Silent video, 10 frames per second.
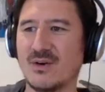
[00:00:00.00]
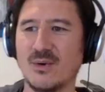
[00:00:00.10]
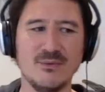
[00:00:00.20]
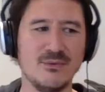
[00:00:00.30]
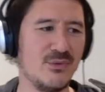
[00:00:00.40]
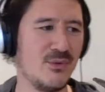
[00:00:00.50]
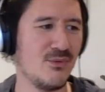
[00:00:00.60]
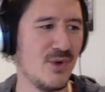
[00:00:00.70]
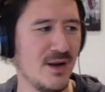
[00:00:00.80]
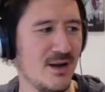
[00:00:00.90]
going for
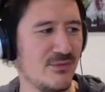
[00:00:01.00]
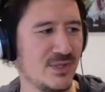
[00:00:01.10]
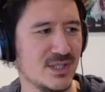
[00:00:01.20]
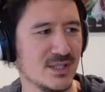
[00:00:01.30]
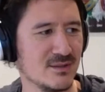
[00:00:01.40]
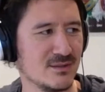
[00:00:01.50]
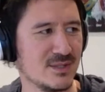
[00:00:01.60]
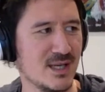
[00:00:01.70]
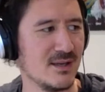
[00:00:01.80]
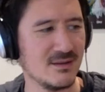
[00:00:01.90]
a run every single
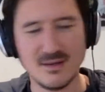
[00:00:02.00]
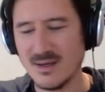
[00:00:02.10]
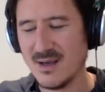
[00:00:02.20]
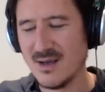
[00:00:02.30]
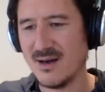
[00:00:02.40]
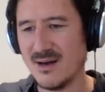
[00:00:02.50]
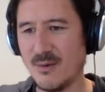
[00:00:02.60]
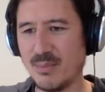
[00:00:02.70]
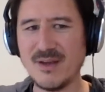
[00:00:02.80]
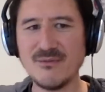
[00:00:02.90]
day,
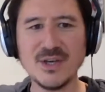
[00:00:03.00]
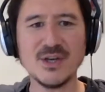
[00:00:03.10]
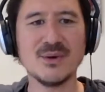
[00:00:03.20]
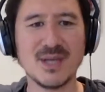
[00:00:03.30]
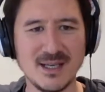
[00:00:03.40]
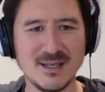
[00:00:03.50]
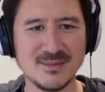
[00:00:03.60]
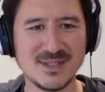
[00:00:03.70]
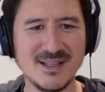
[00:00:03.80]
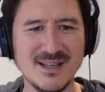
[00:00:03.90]
or playing video
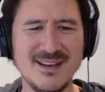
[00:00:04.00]
games. Yeah.